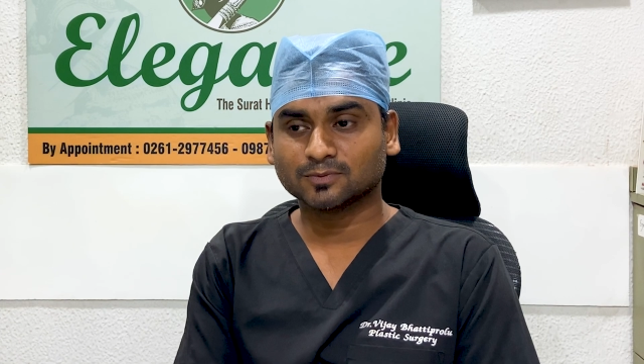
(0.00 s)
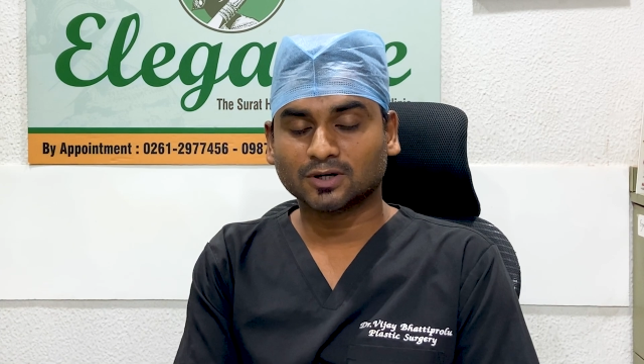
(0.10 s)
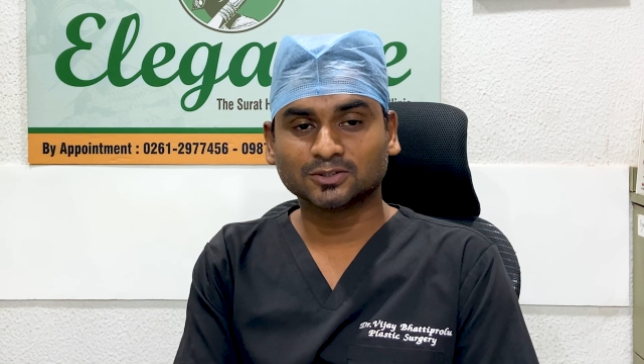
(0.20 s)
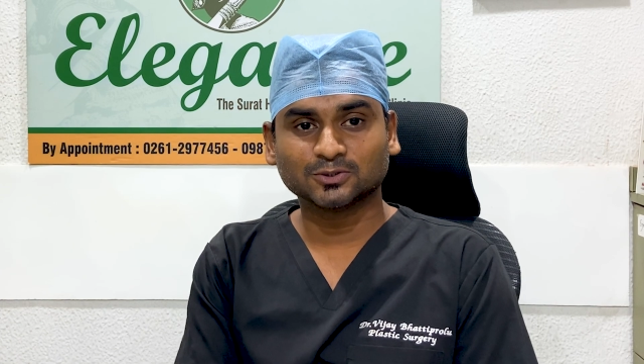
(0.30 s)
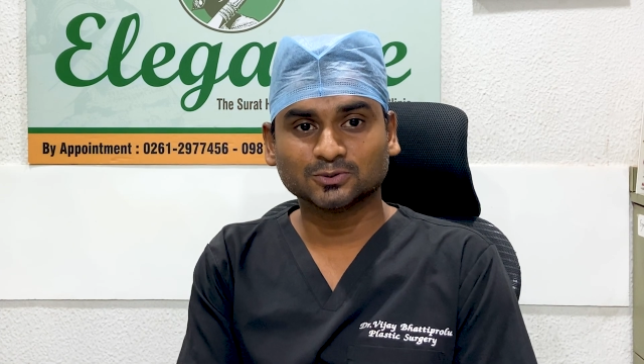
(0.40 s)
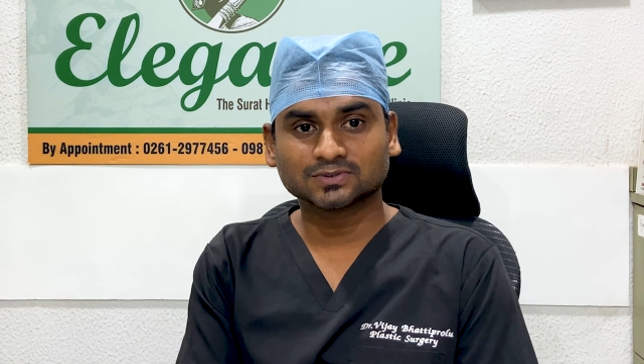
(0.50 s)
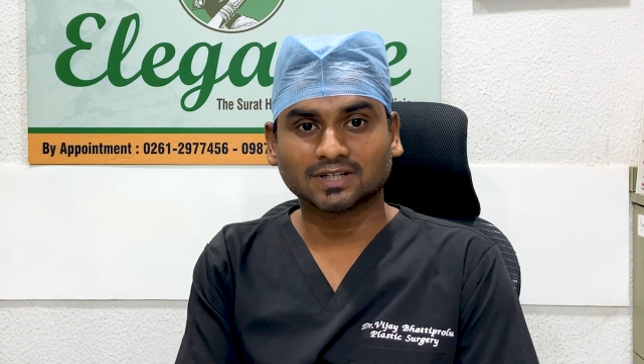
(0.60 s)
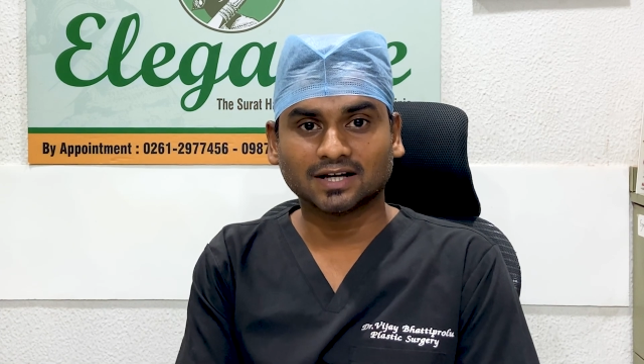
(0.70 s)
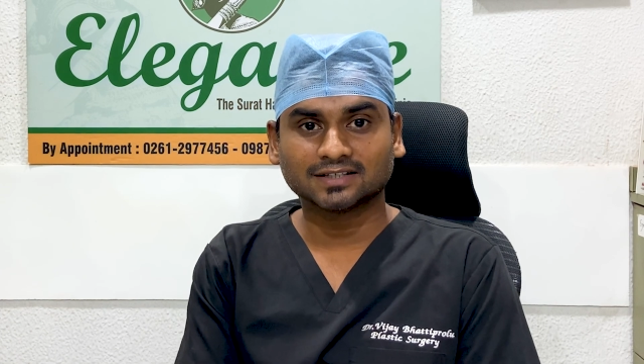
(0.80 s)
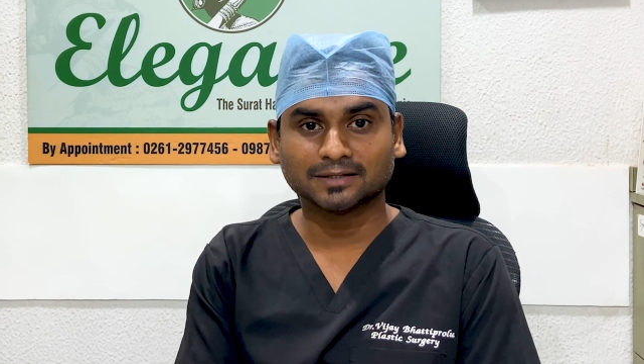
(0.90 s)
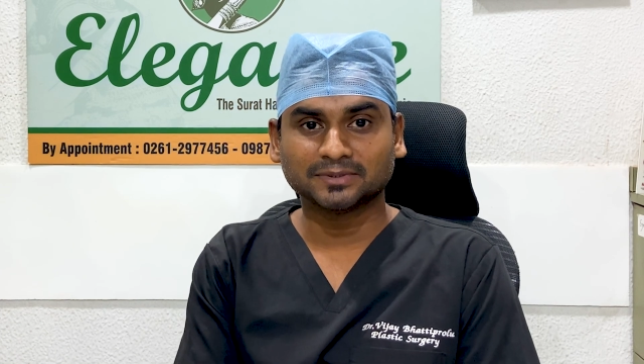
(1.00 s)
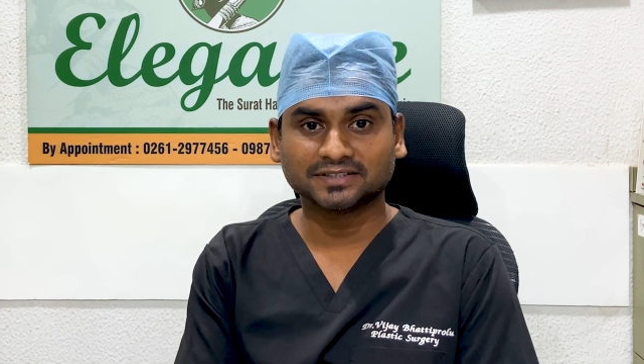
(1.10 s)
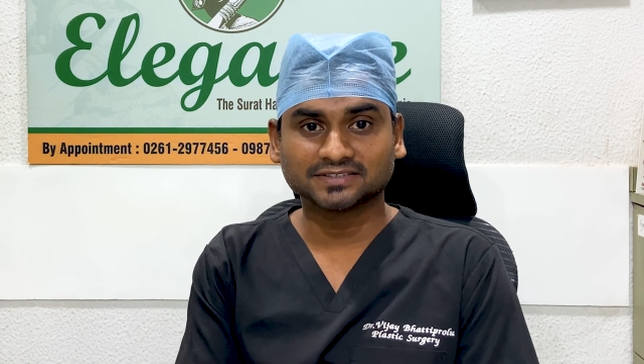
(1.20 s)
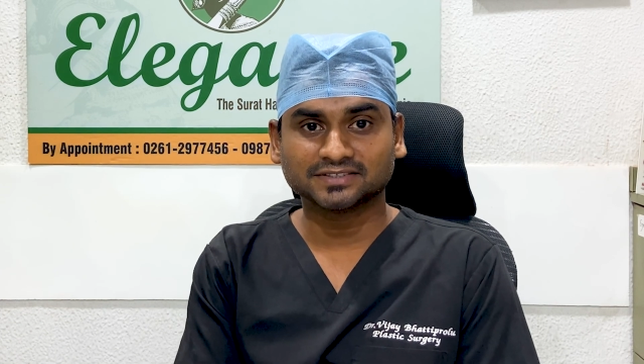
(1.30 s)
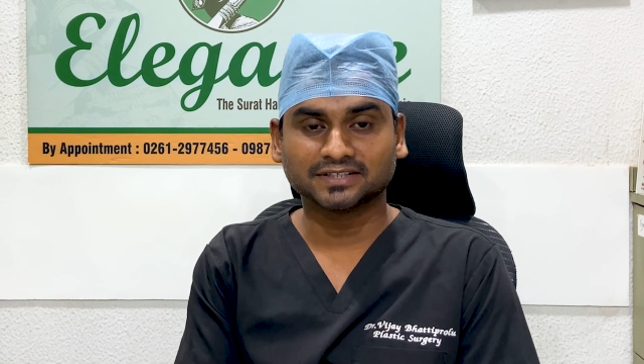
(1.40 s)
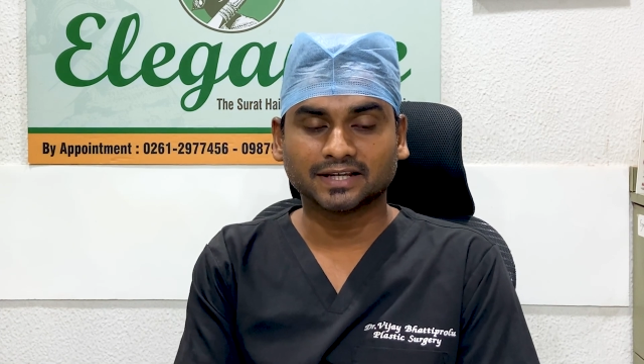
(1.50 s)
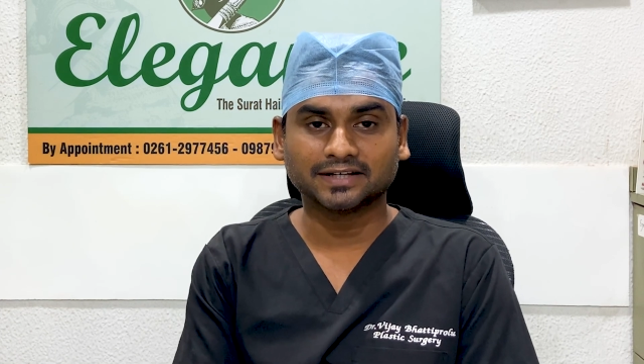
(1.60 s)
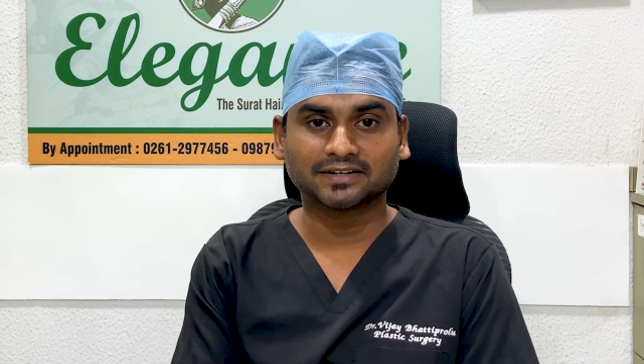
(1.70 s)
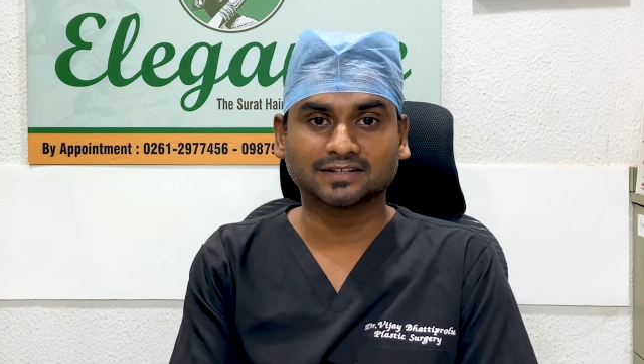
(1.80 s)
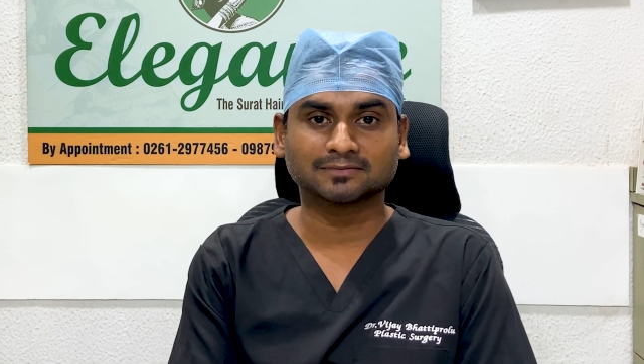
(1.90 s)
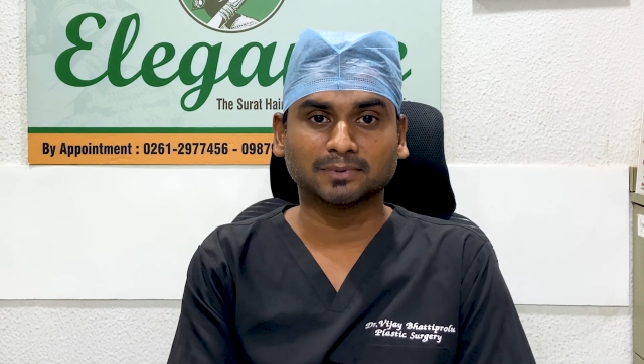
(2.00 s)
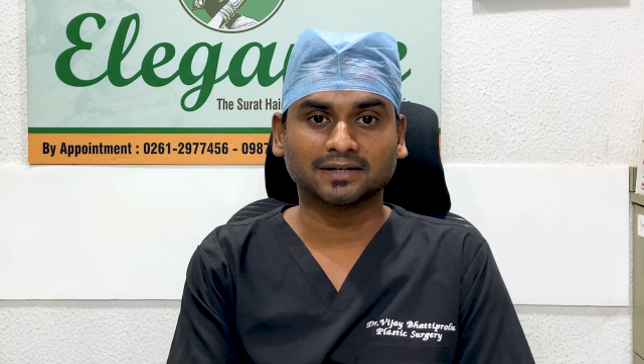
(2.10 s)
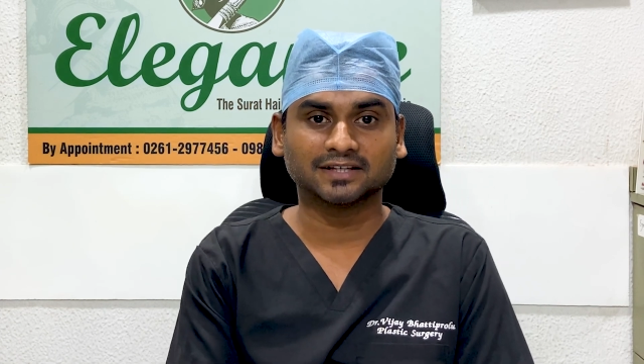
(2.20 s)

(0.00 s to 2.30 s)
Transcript: want to start, I'm interested in hair transplant.